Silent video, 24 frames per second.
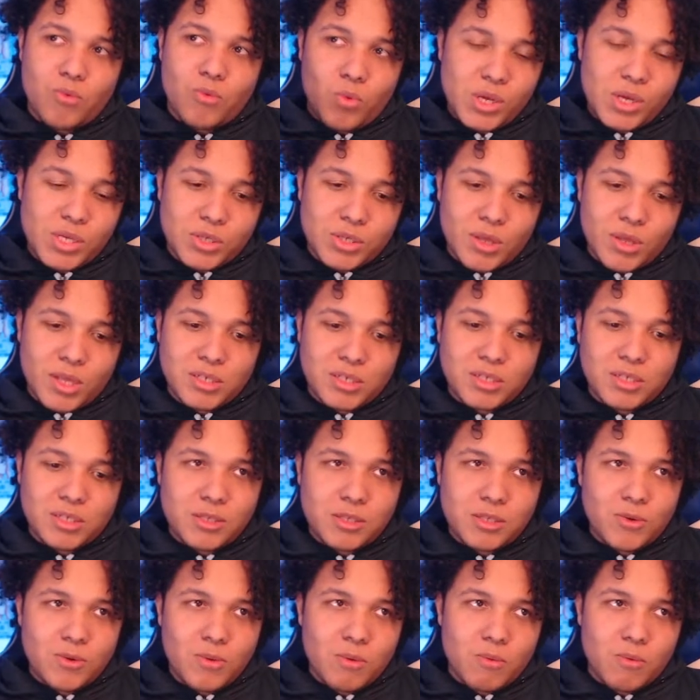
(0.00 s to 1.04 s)
we saw that she's
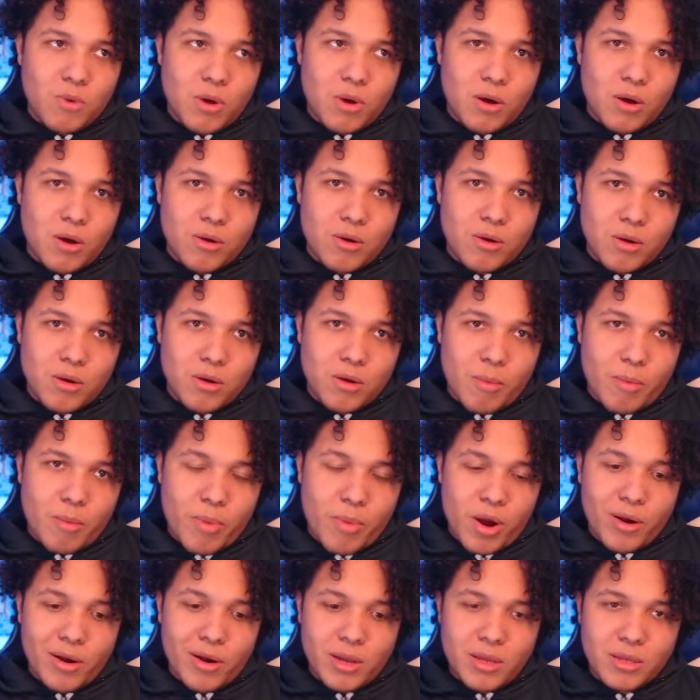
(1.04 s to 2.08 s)
doing well
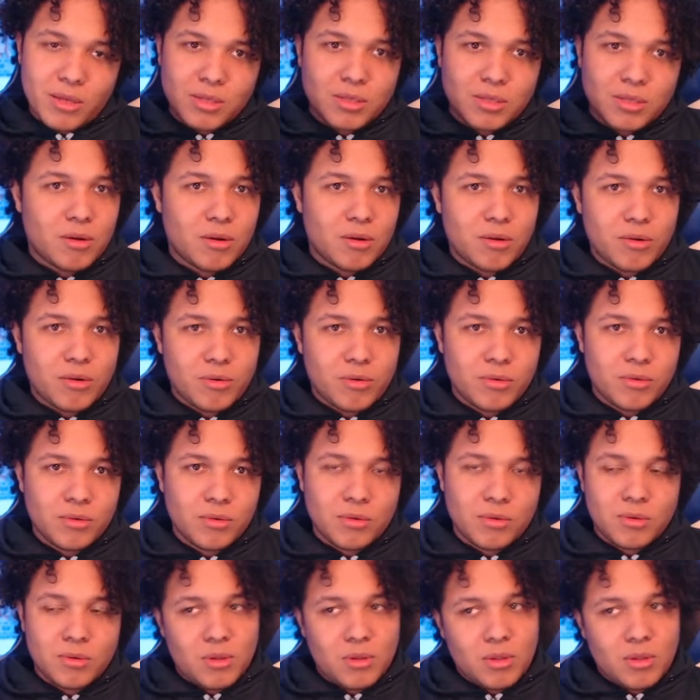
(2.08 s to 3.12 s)
apparently. So
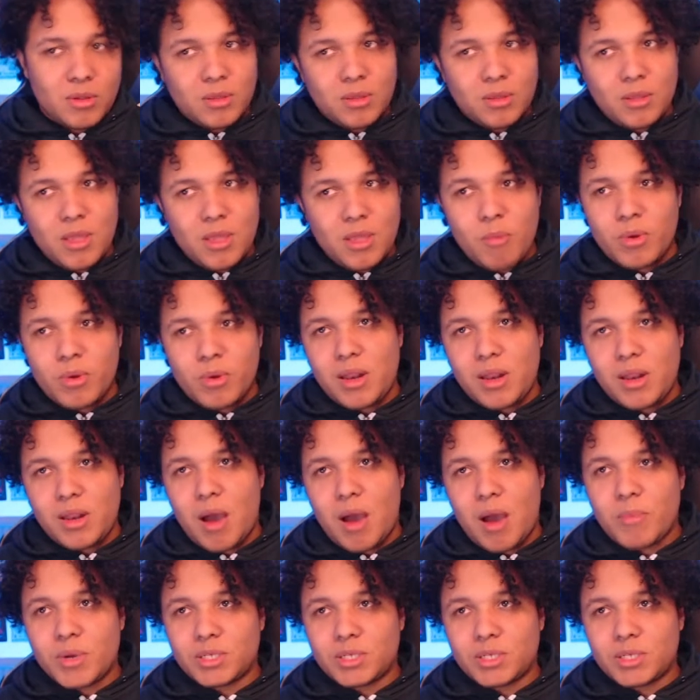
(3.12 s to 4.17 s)
yeah, but
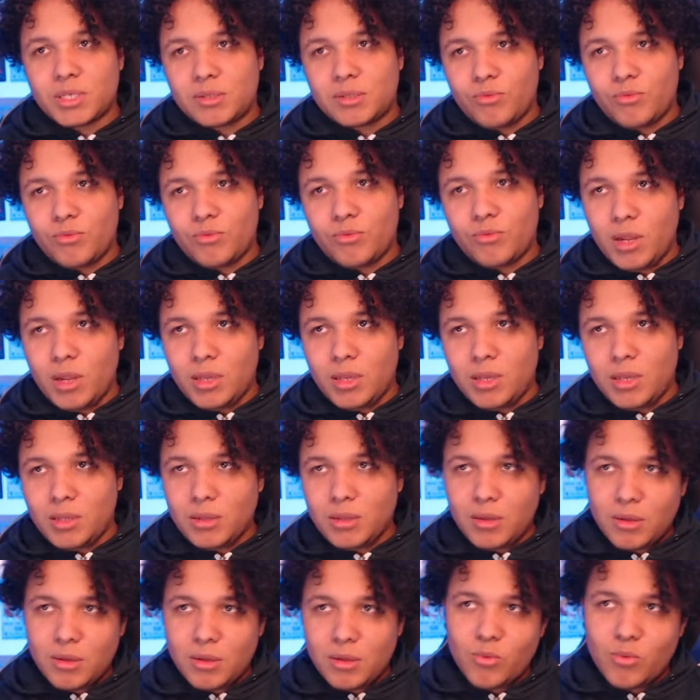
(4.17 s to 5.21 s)
not much really
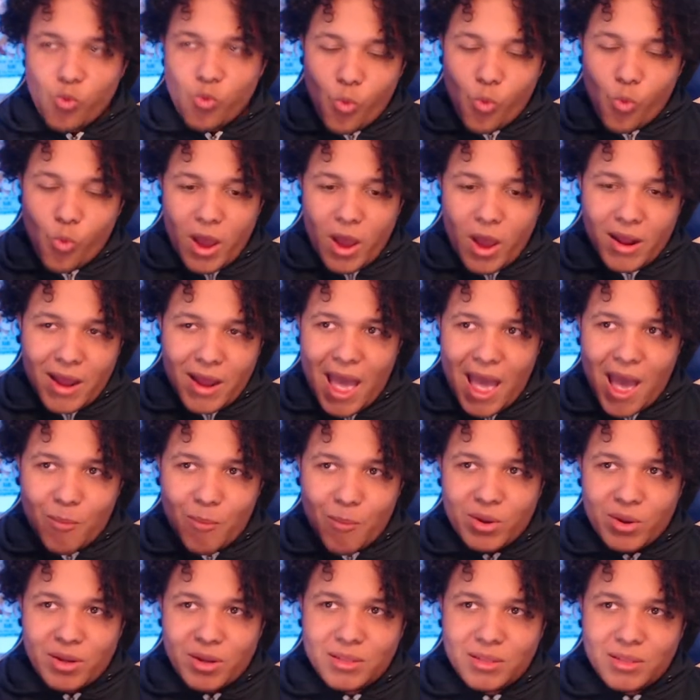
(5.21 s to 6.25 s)
what
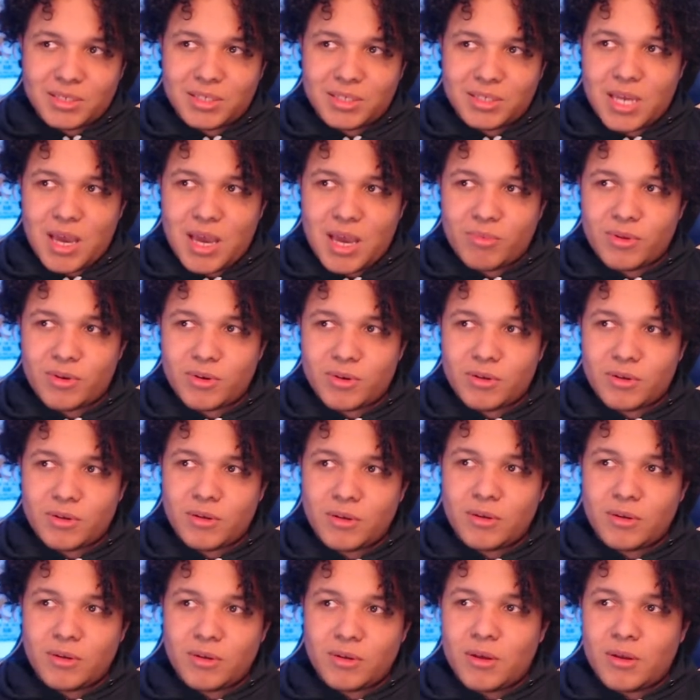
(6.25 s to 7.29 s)
happened in this chapter.
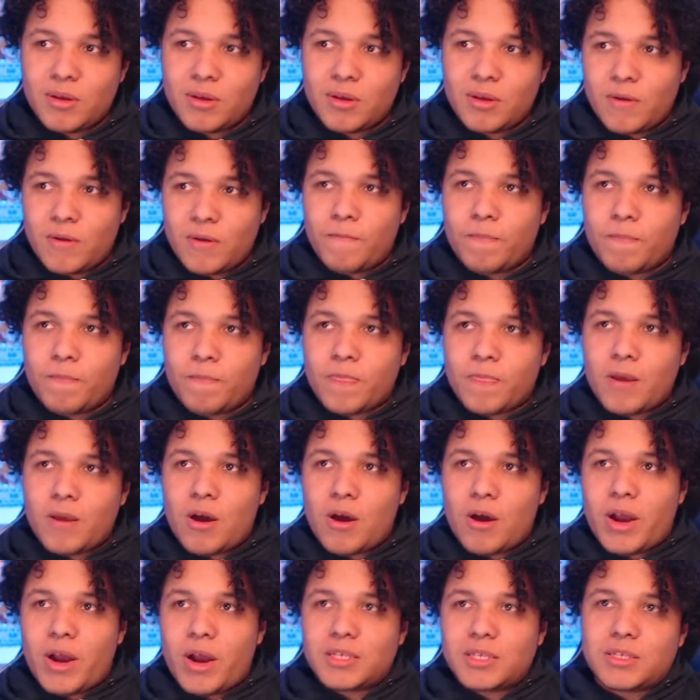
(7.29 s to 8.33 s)

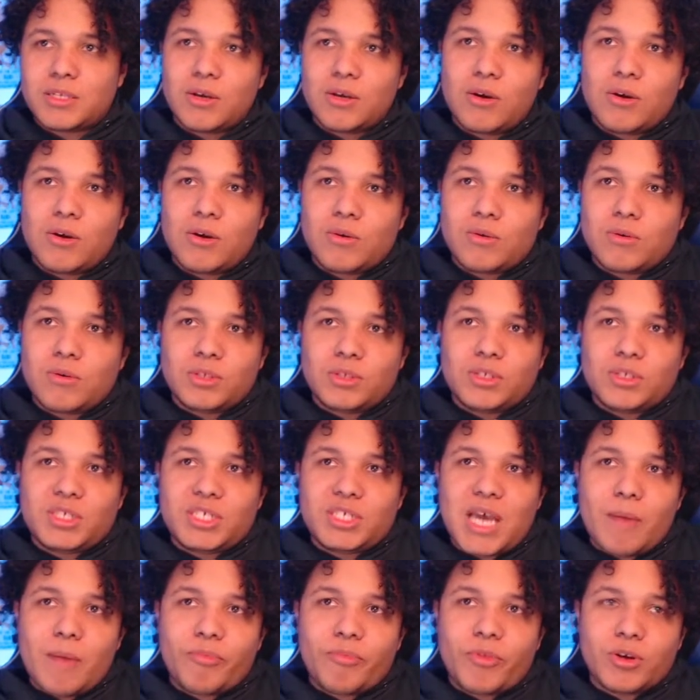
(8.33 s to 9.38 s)
All right, so
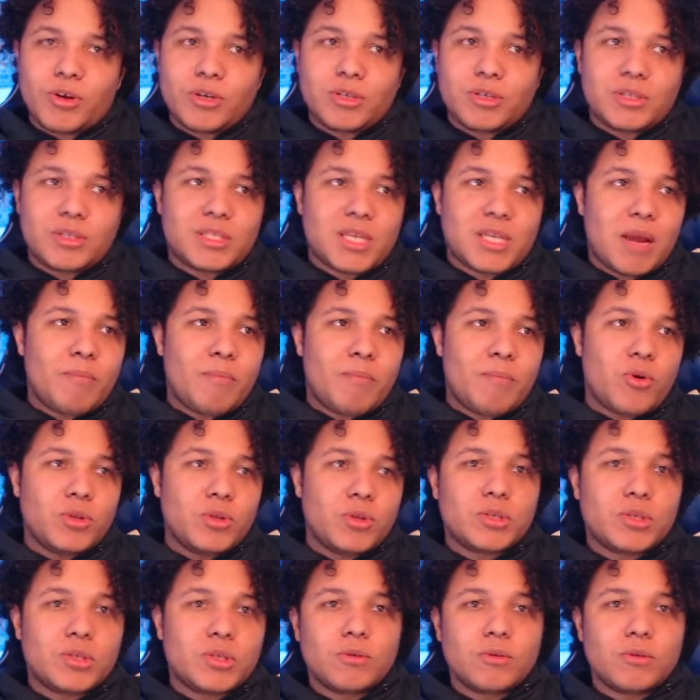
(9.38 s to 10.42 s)
chapter
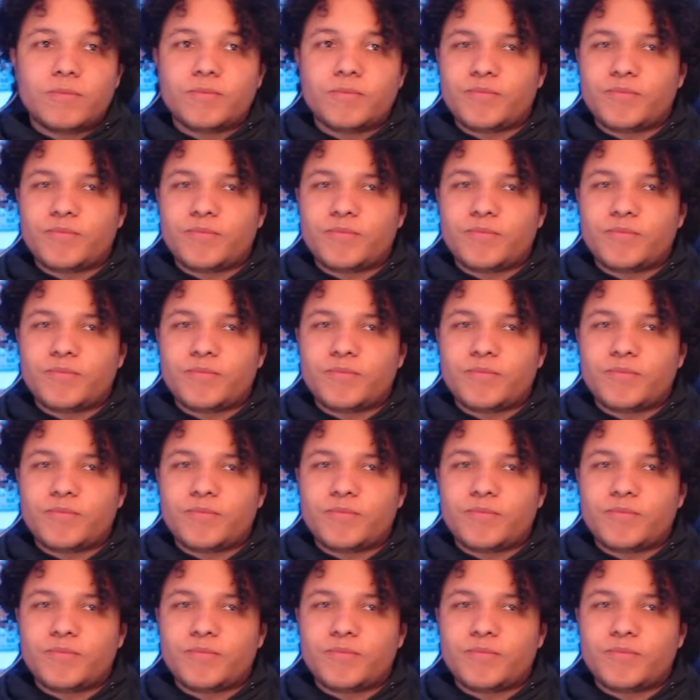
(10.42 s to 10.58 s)
10.2.